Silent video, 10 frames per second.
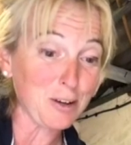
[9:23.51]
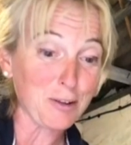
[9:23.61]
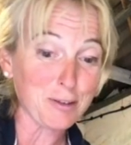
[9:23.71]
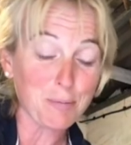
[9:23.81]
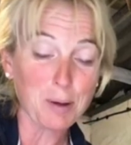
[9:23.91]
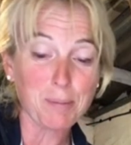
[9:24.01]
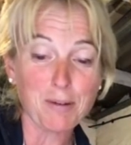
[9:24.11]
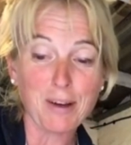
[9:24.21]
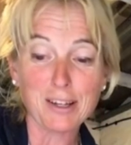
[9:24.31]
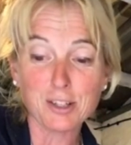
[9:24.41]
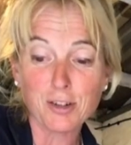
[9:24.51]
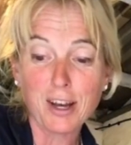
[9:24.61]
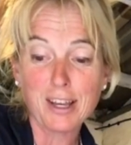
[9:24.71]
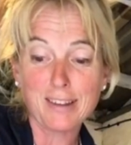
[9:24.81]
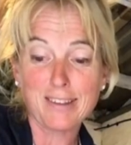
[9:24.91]
Lots of people have had a
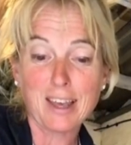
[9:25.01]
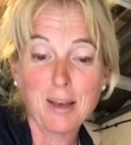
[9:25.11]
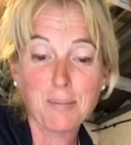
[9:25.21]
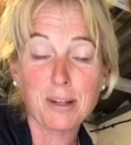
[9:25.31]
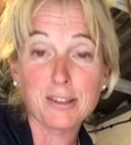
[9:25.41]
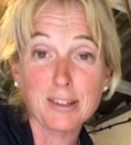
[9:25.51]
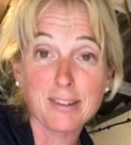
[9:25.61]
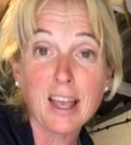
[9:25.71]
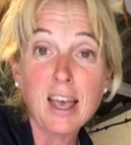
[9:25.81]
try at it, but just